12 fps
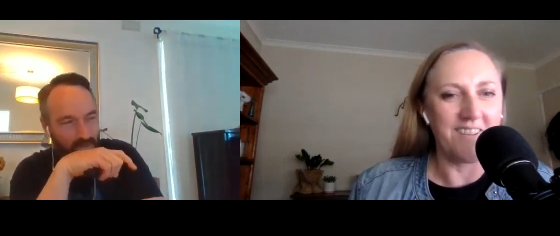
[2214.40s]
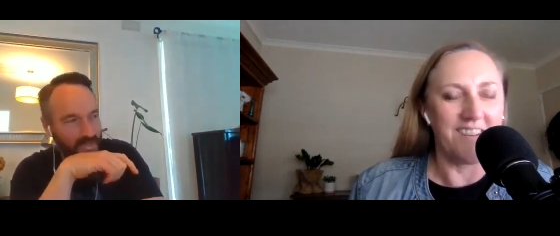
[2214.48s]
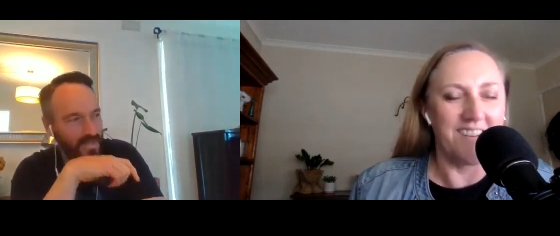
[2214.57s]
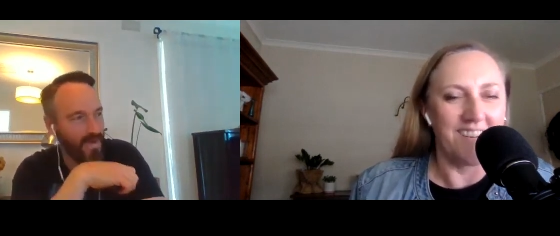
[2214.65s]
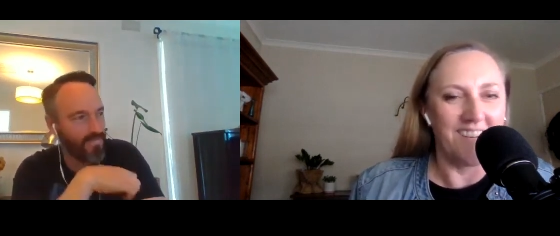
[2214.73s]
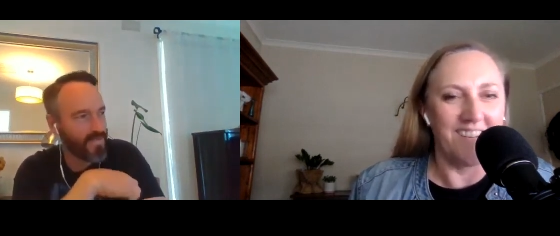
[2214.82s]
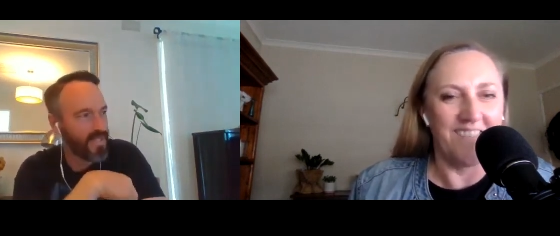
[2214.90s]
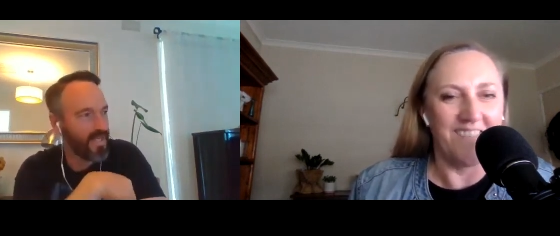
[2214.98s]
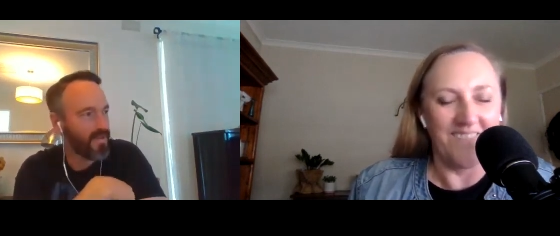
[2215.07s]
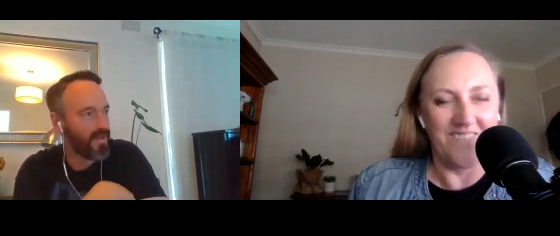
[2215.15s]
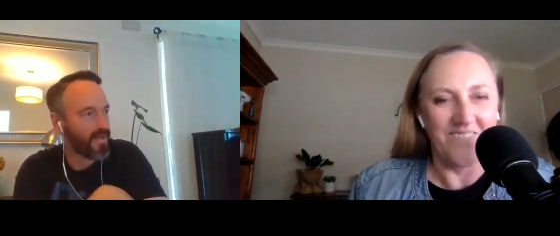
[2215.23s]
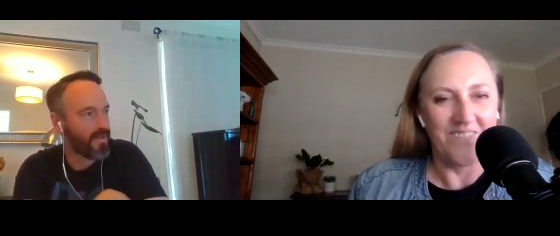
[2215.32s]
Speaker 1: Well, you'd have to
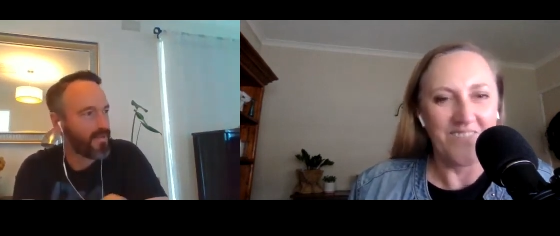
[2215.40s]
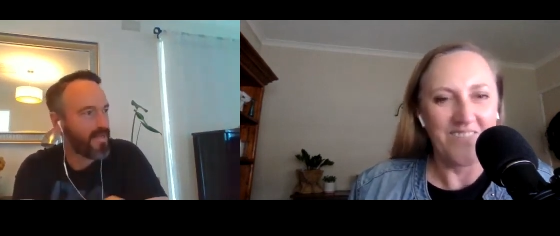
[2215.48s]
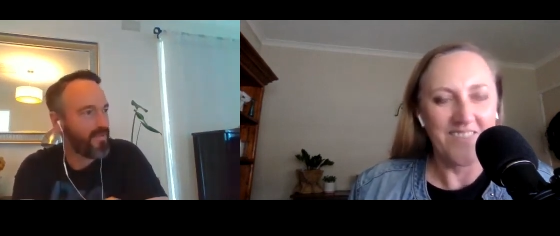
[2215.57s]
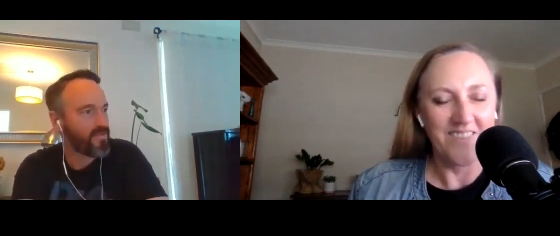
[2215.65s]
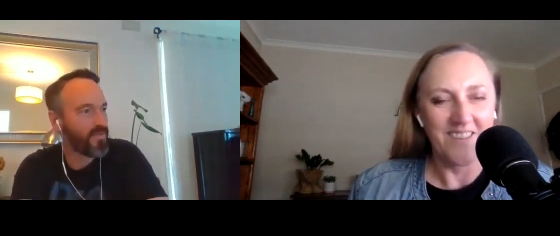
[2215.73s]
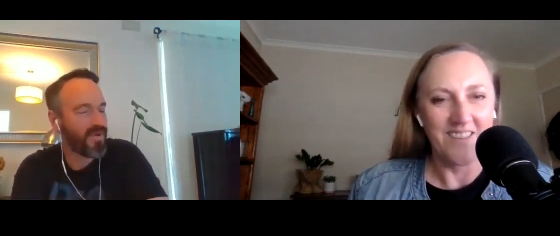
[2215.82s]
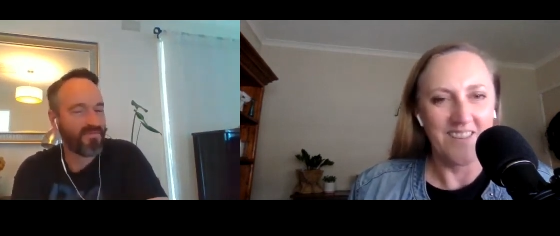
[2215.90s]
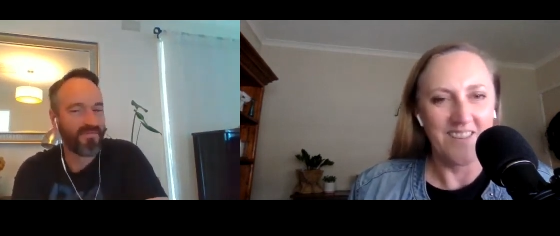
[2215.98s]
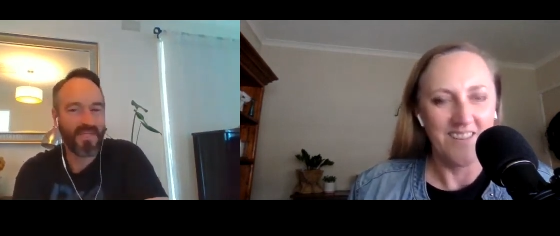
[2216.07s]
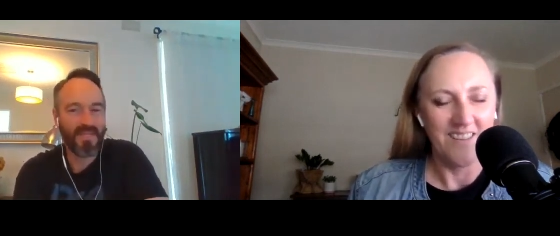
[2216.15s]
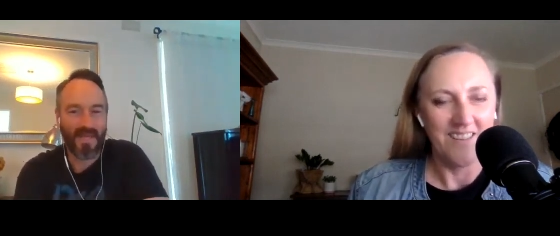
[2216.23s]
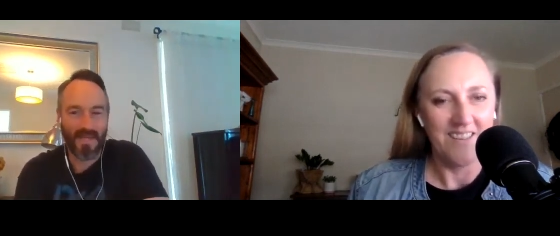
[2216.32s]
get like, you'd have to wear
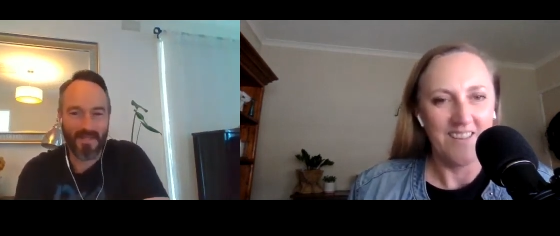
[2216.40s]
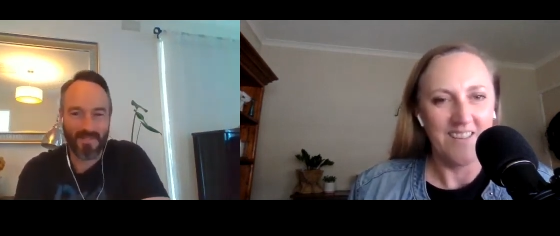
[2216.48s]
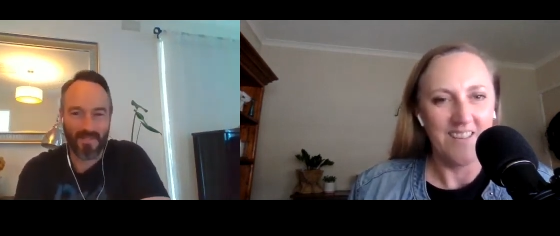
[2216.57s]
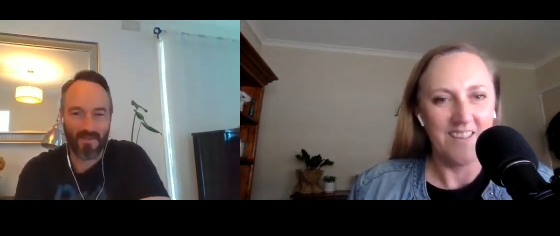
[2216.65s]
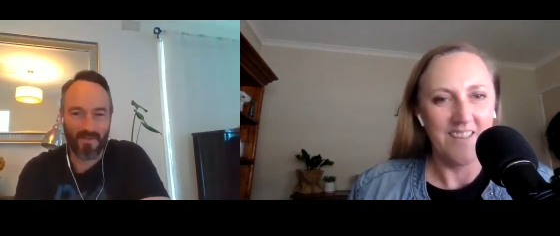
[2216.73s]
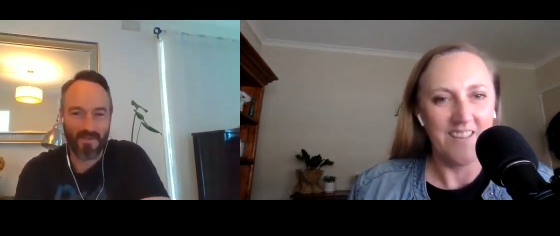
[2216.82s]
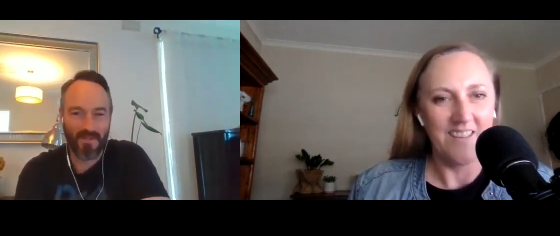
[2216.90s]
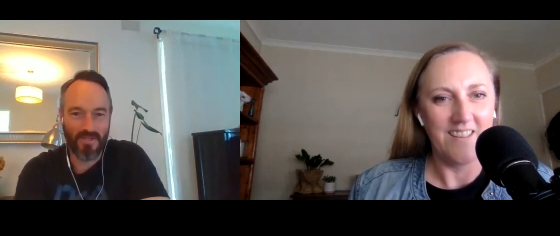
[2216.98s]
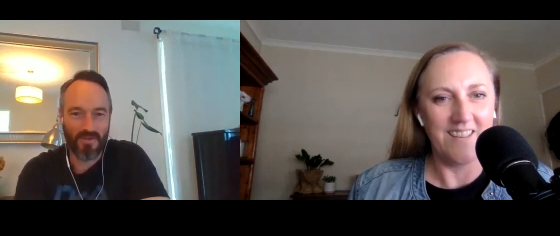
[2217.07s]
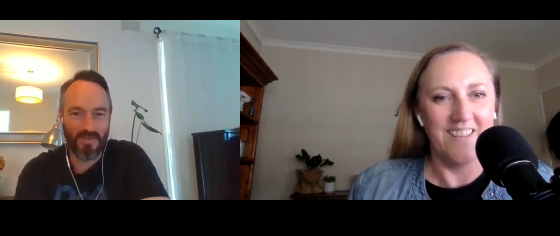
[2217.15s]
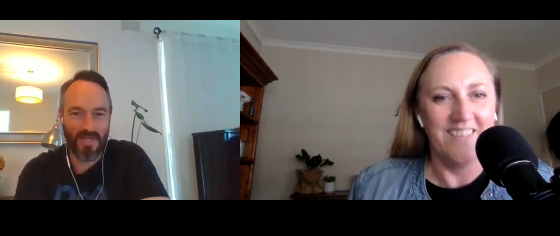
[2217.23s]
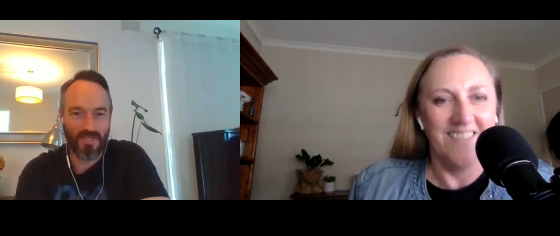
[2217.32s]
v necks a lot because
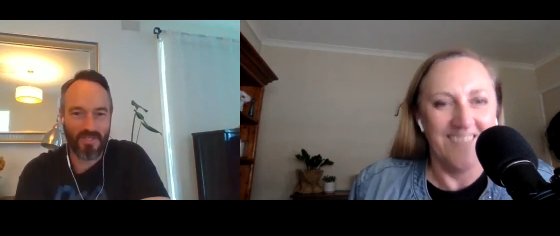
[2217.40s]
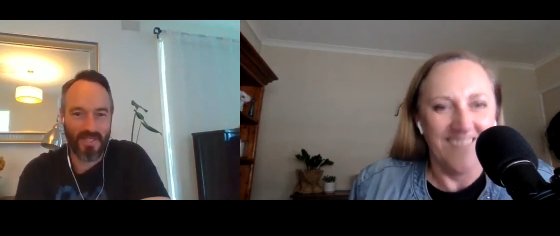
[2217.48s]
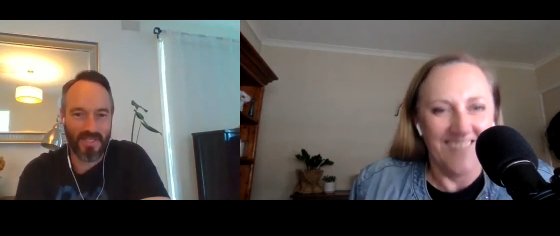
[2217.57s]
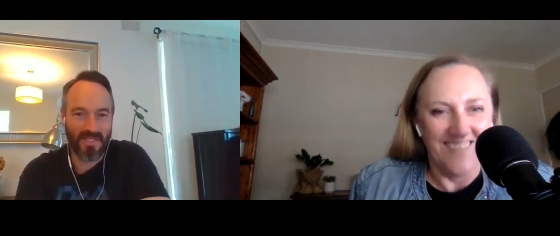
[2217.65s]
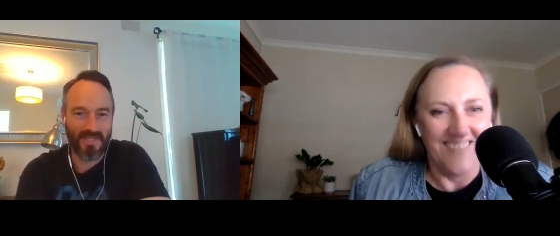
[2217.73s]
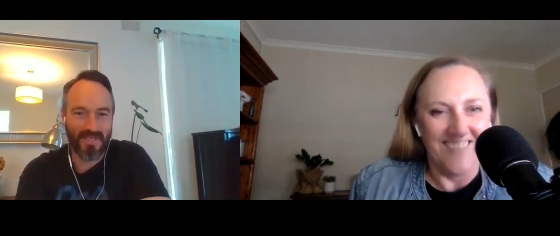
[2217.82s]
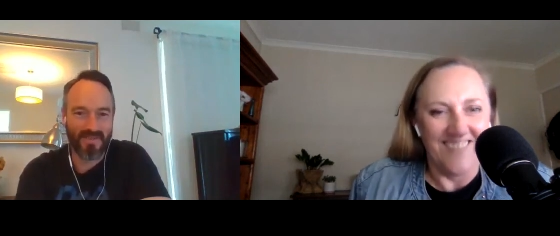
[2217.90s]
you couldn't actually,